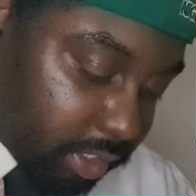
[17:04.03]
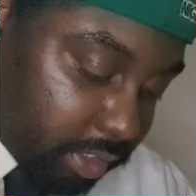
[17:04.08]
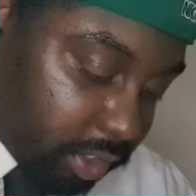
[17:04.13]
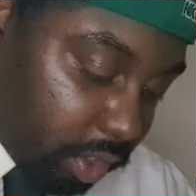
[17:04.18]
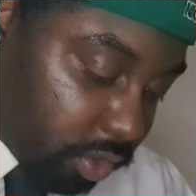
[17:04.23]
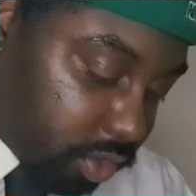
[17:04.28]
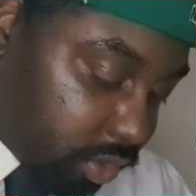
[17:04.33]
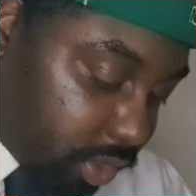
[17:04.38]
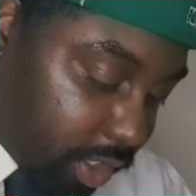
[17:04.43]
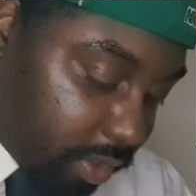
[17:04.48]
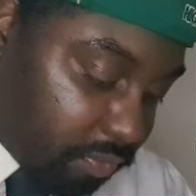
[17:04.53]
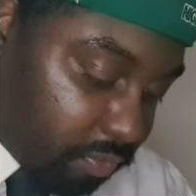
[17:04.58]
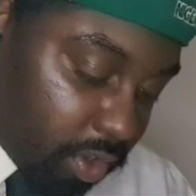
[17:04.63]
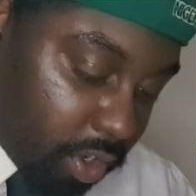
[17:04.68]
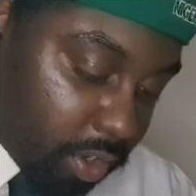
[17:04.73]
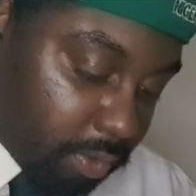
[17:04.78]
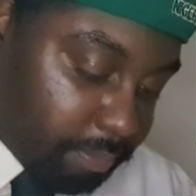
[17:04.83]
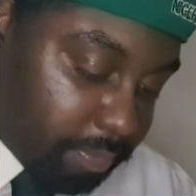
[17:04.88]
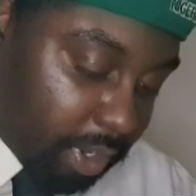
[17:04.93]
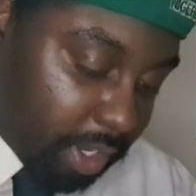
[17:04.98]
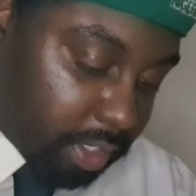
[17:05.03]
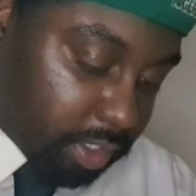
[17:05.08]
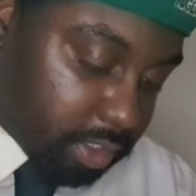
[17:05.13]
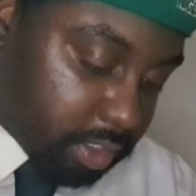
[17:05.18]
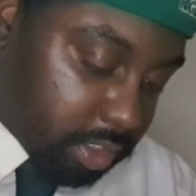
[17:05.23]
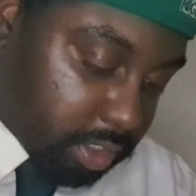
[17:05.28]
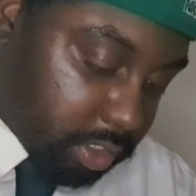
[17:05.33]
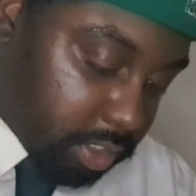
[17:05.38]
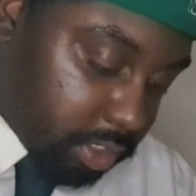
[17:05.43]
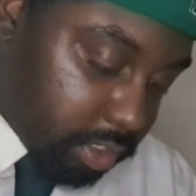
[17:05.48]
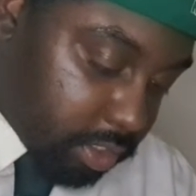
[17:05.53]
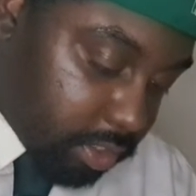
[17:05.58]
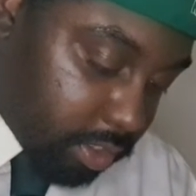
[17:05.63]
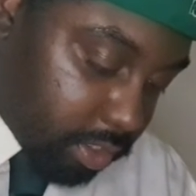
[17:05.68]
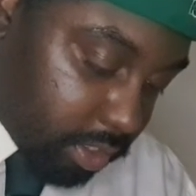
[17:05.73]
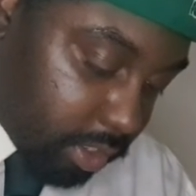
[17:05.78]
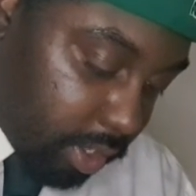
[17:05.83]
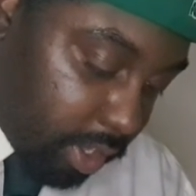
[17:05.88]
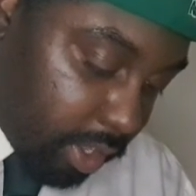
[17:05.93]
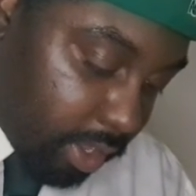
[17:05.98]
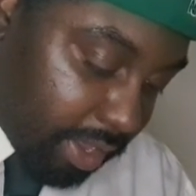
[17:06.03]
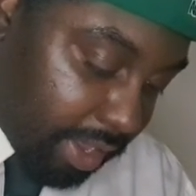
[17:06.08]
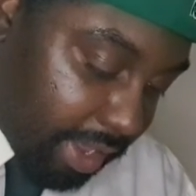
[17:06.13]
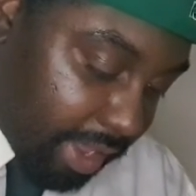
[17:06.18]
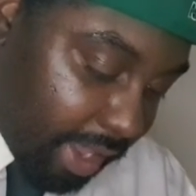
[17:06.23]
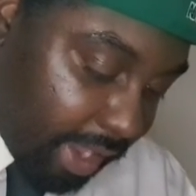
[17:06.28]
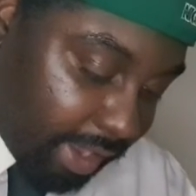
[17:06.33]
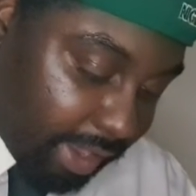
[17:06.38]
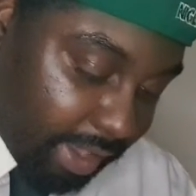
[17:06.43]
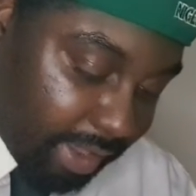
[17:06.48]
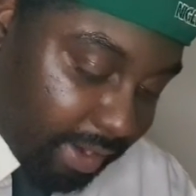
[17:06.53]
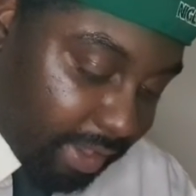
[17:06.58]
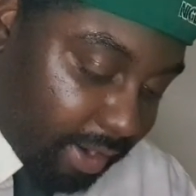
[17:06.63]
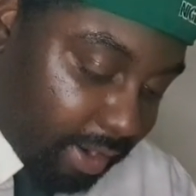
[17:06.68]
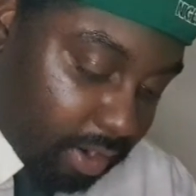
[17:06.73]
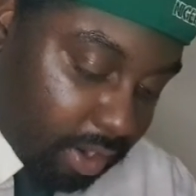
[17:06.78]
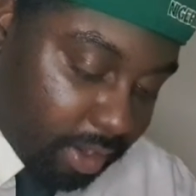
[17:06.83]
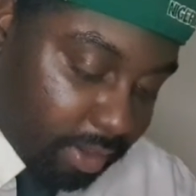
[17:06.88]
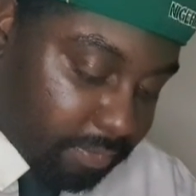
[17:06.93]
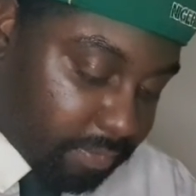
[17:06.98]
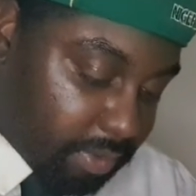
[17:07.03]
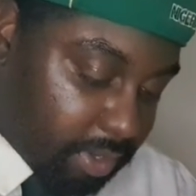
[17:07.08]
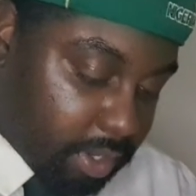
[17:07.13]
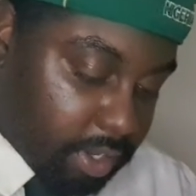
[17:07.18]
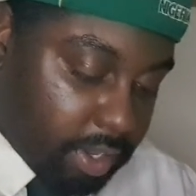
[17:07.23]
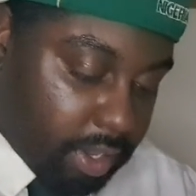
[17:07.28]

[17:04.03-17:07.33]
this girl's name wrong, but Akele Love.